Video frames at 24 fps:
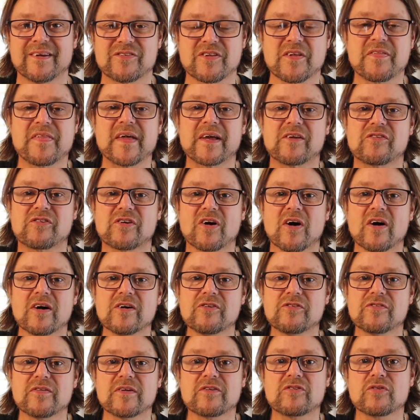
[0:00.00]
So thanks
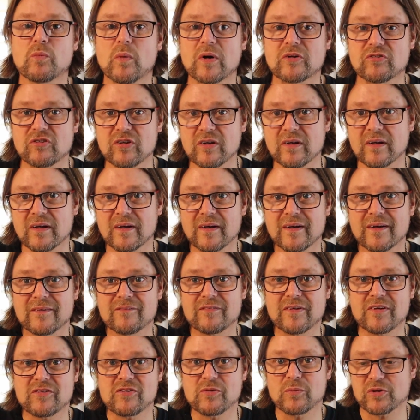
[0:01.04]
guys, thanks for watching.
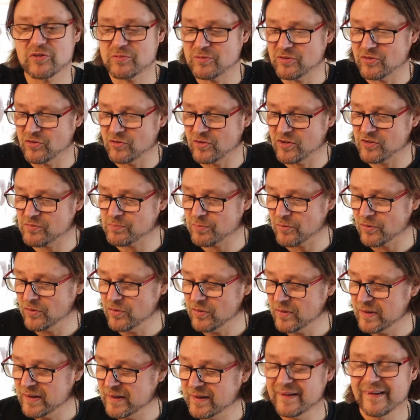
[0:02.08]
Thanks for watching me do this
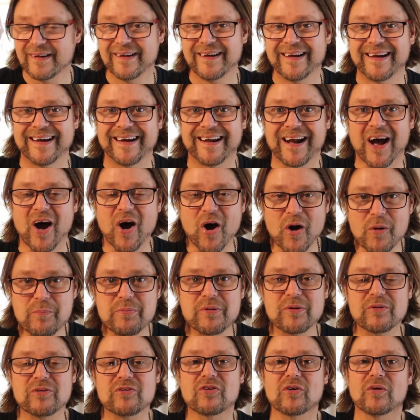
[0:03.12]
brew. I hope
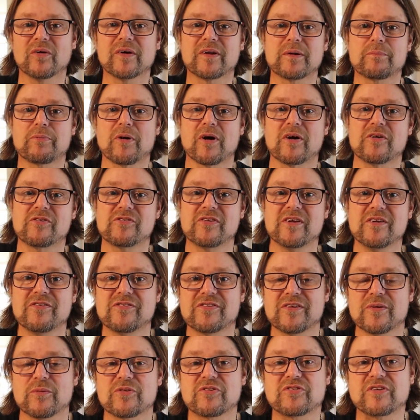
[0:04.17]
you enjoyed the
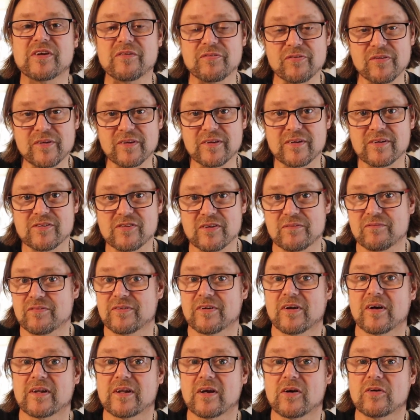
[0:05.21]
process. It was different,
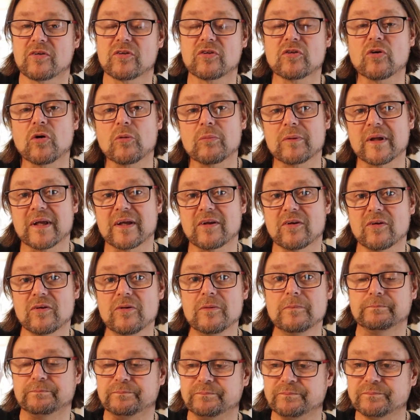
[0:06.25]
something I don't normally
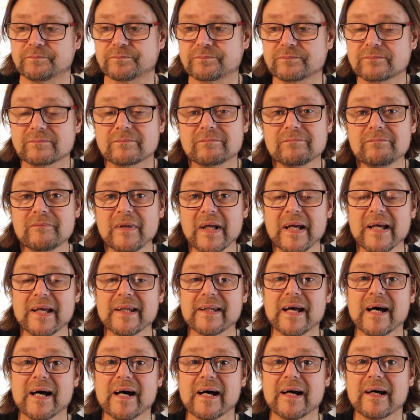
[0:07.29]
do.
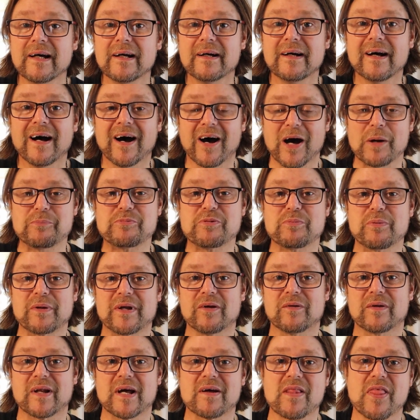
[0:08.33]
And I hope to bring
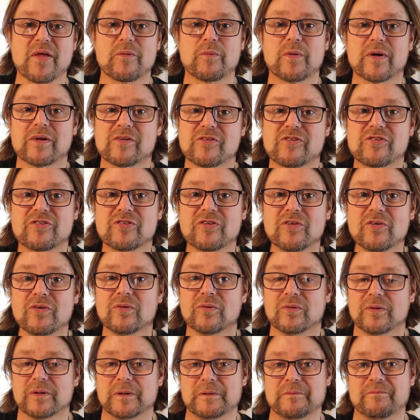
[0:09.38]
you another one
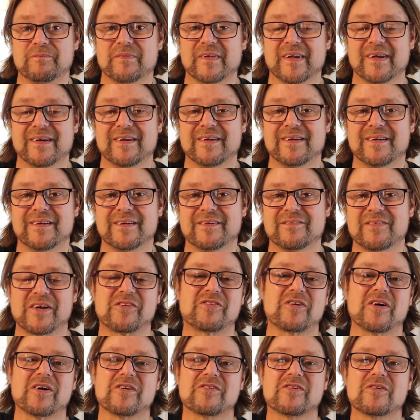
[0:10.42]
soon.
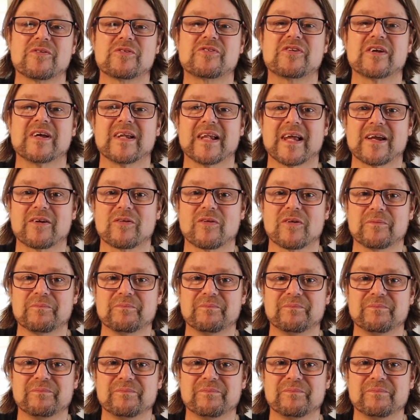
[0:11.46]
Thanks guys, we'll see you later on.